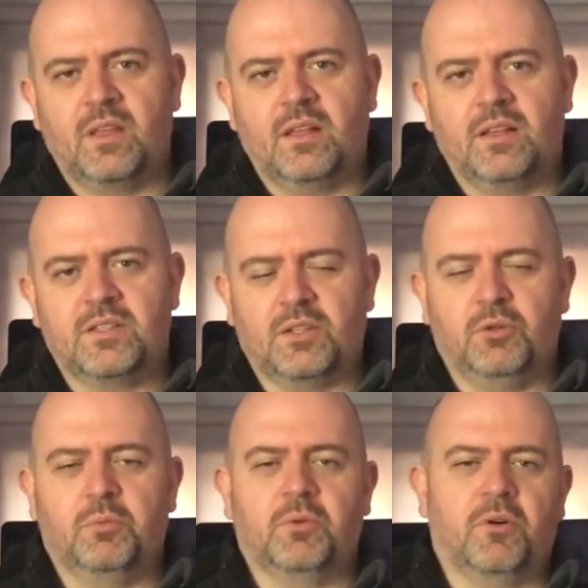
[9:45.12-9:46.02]
It's
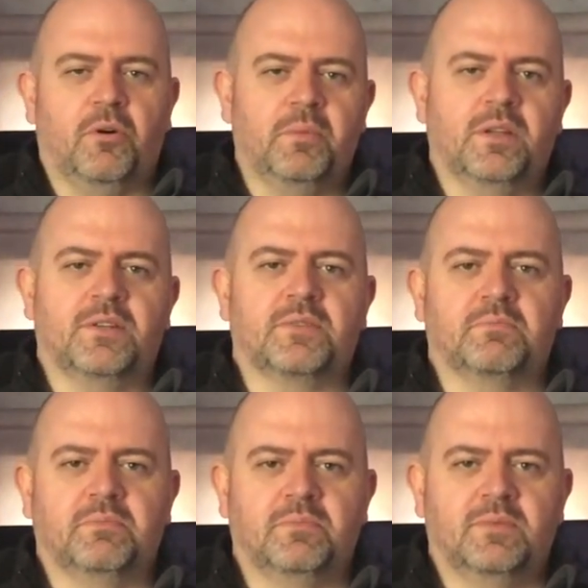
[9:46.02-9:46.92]
global communism.
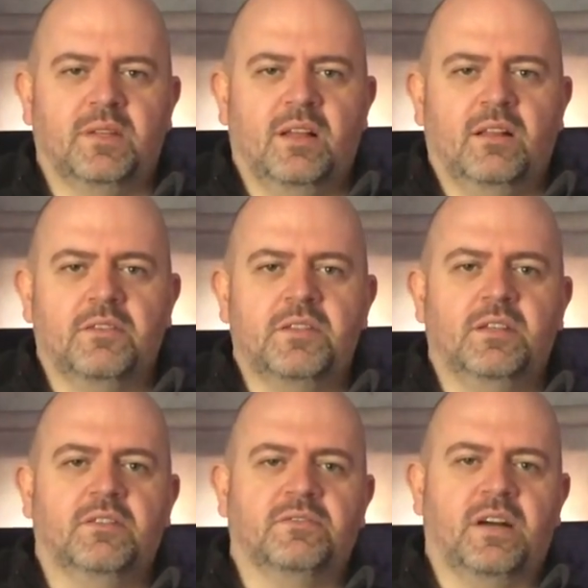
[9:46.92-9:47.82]
Lucia
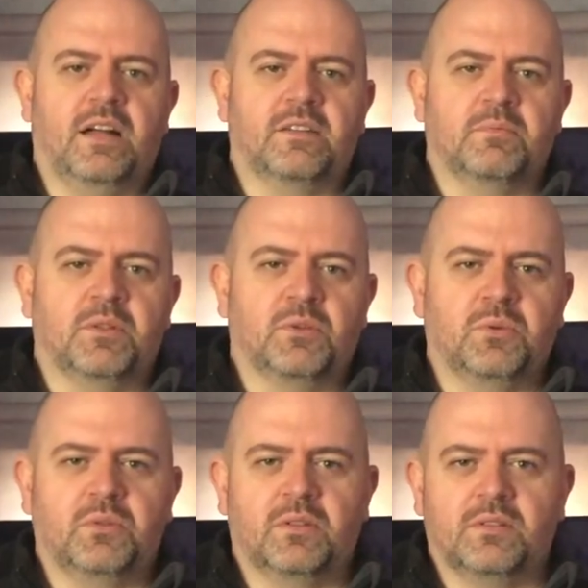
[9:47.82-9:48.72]
Fatima
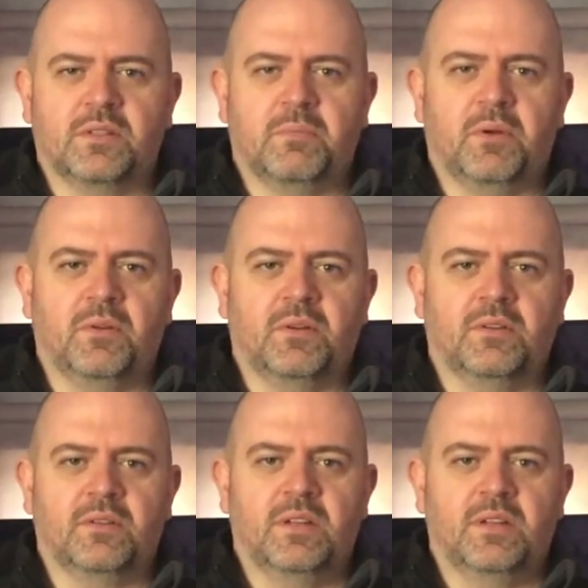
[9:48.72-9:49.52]
told us about it.